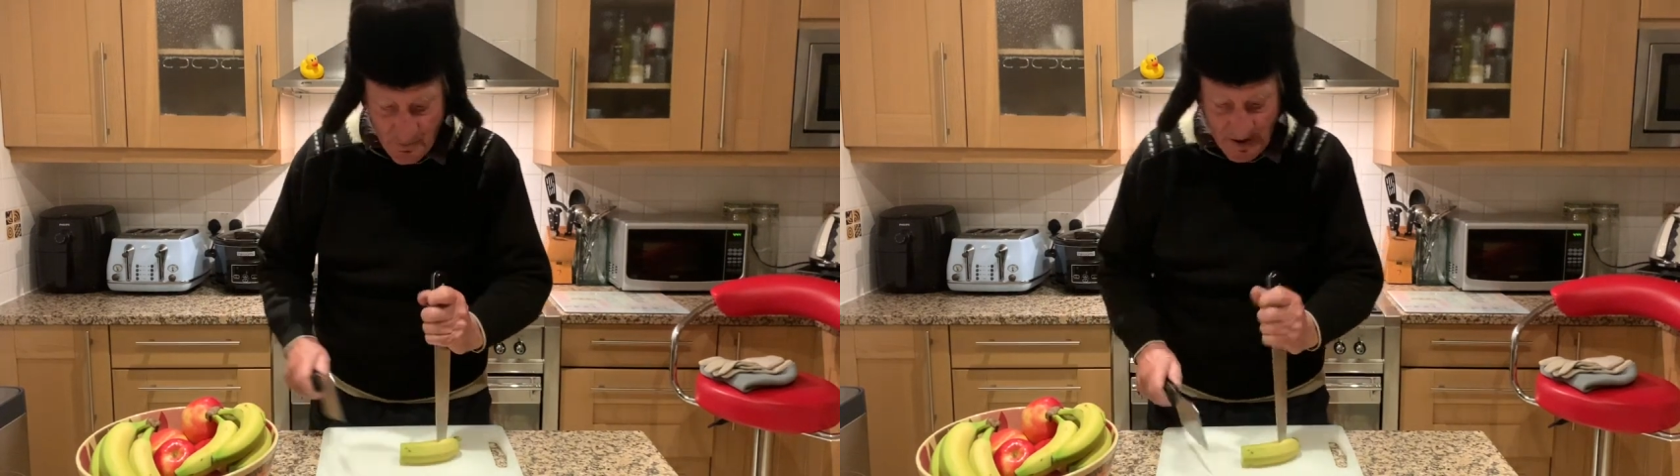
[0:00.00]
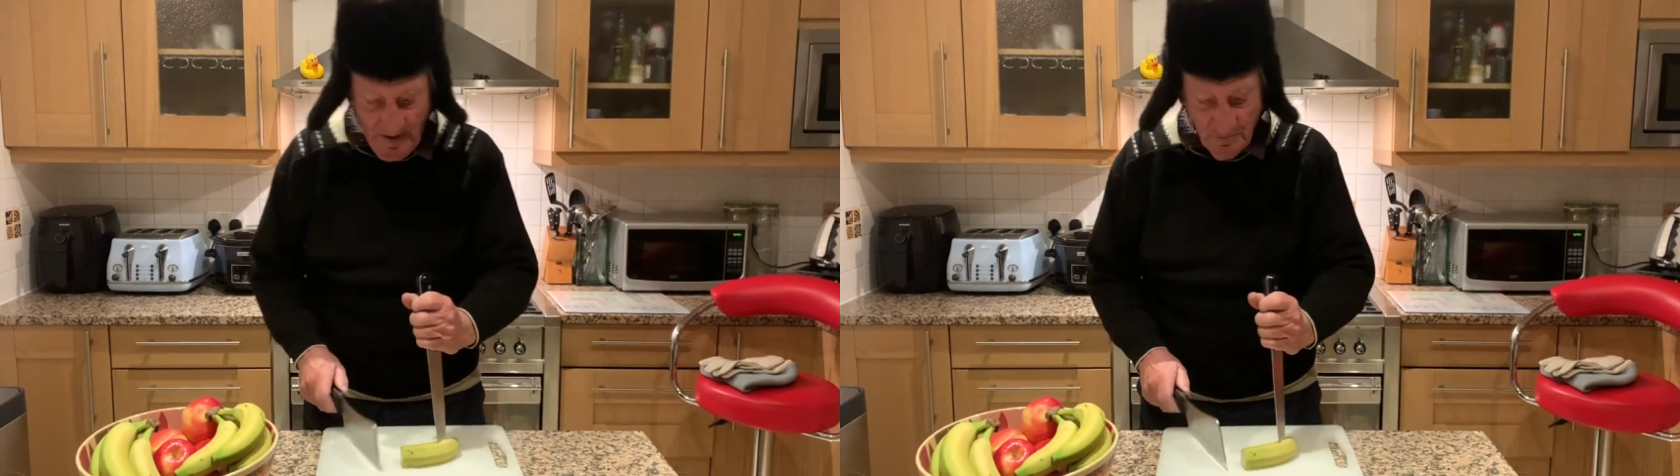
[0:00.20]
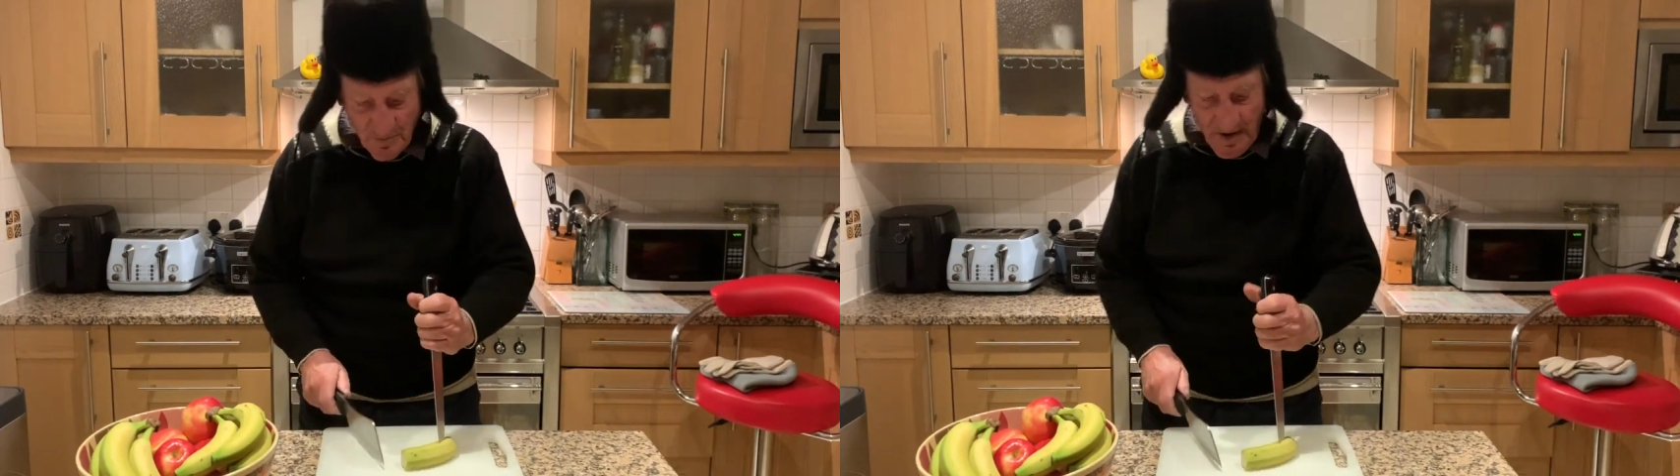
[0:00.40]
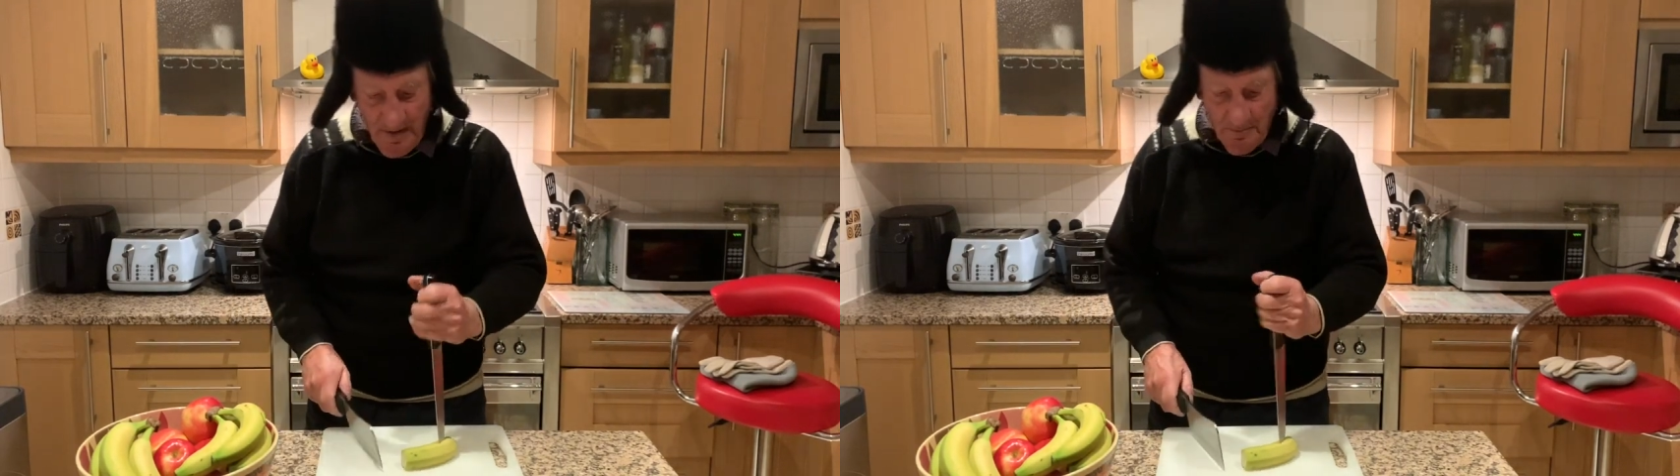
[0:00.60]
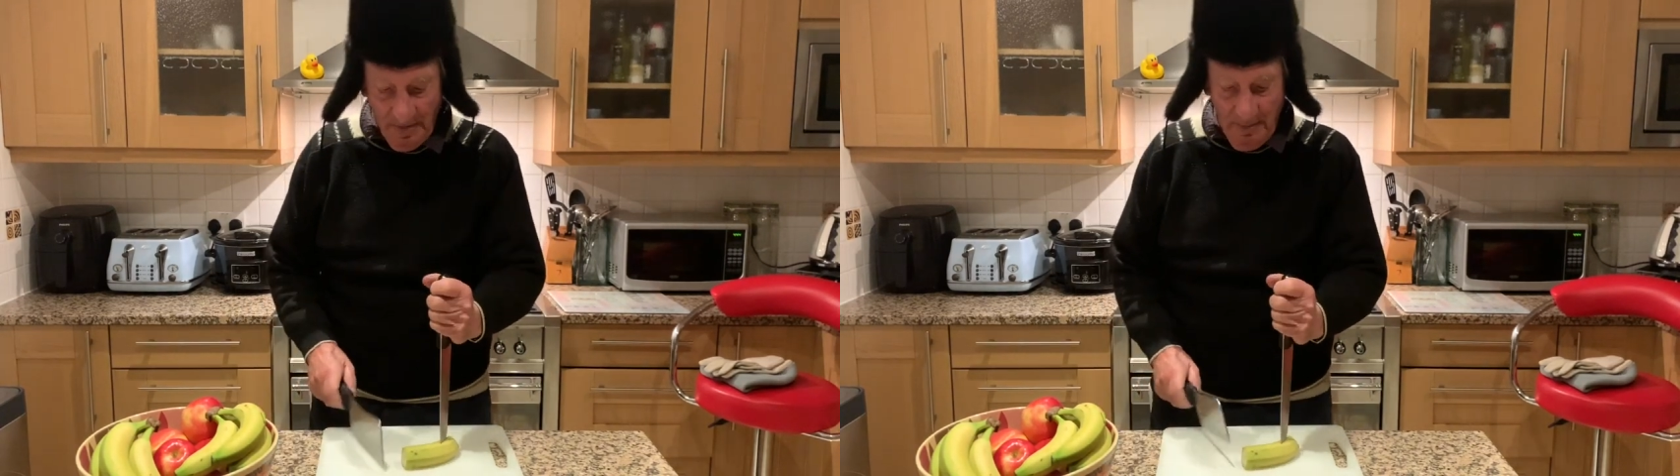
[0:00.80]
Hopefully there's no
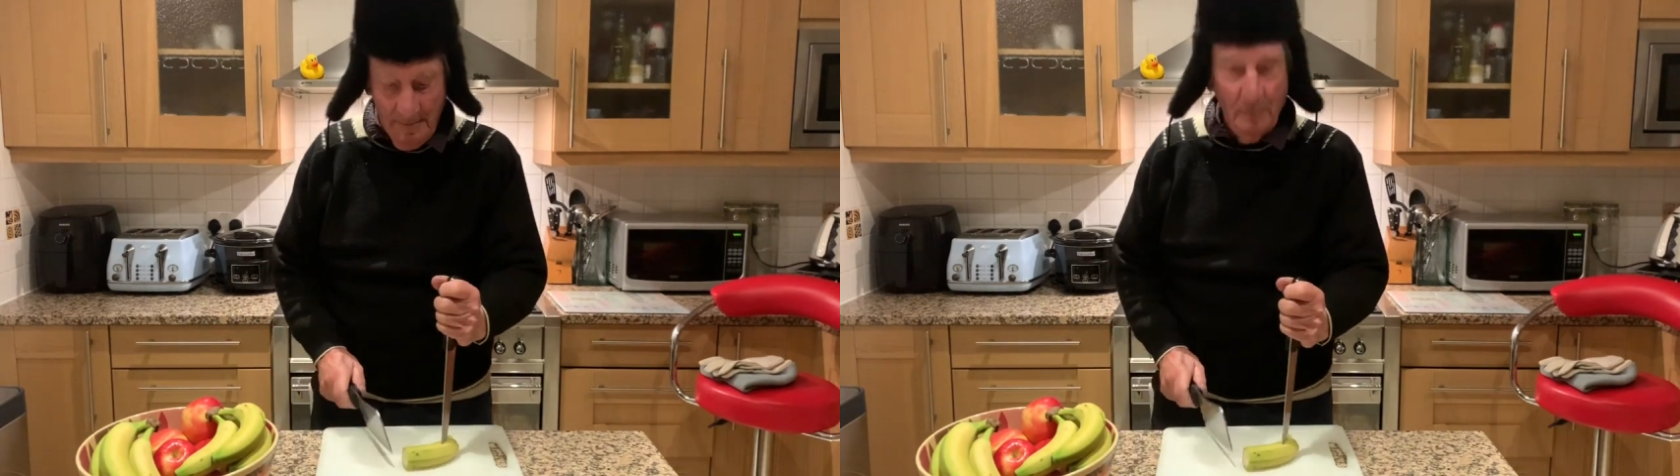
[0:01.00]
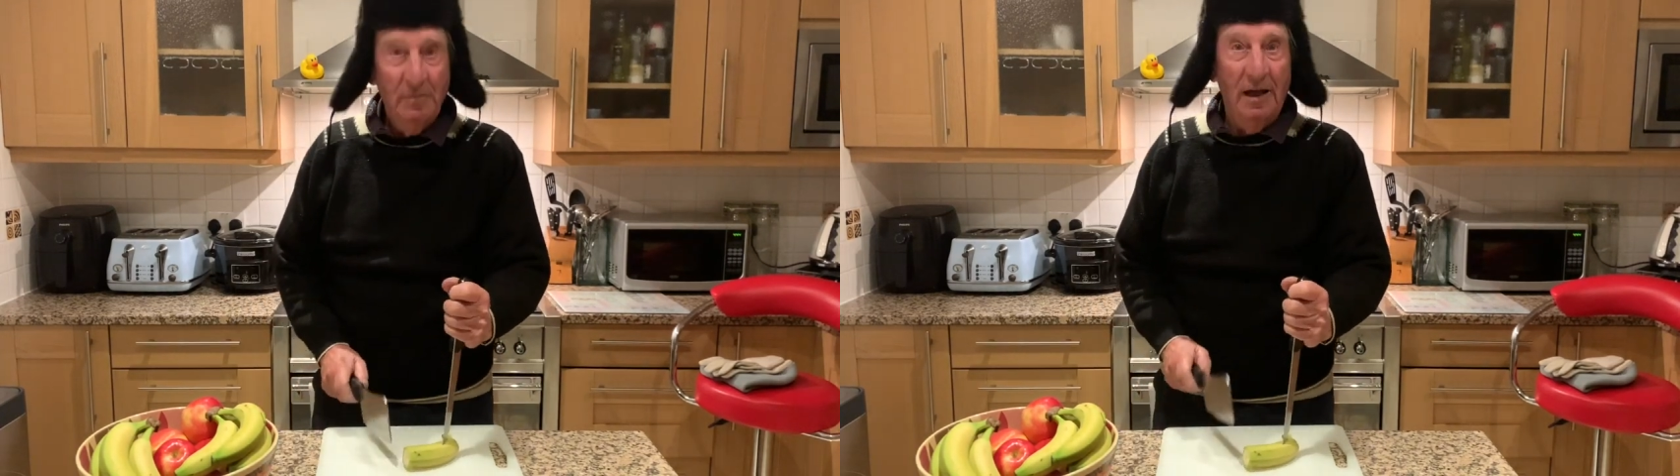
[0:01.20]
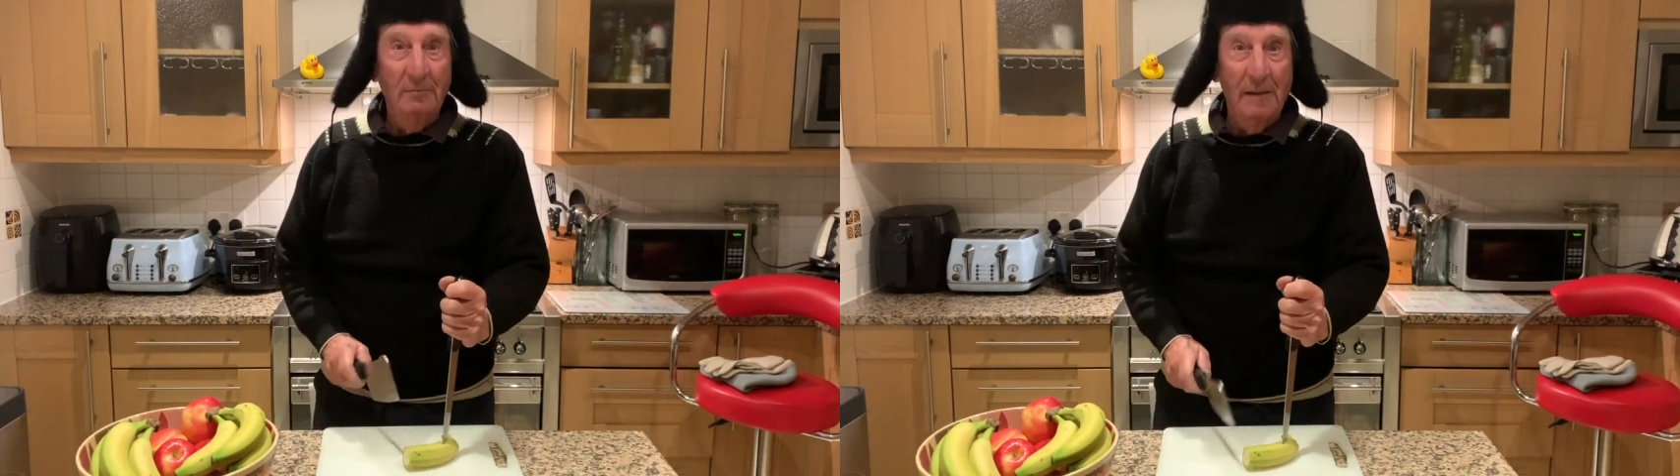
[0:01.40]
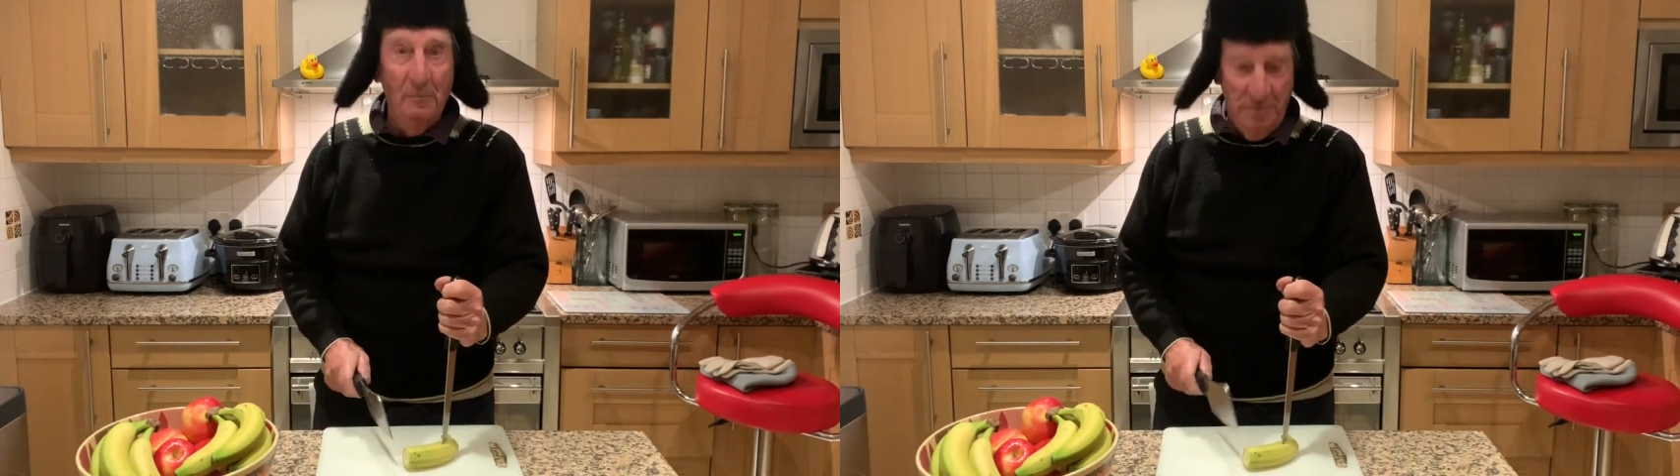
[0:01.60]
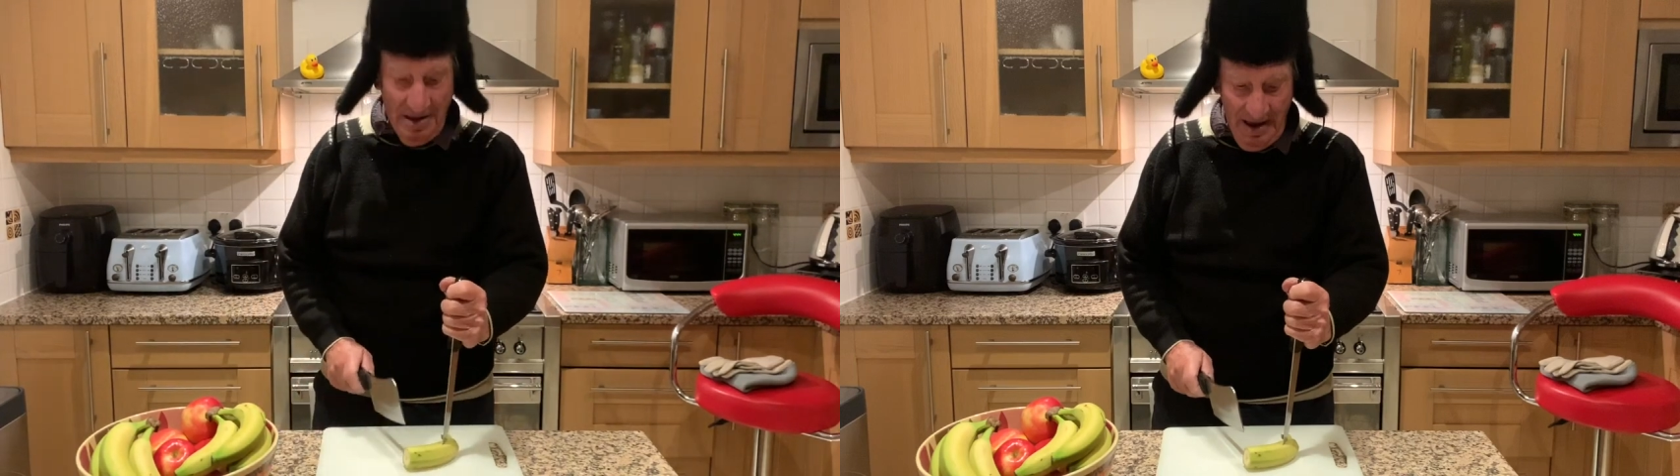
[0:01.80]
children watching this.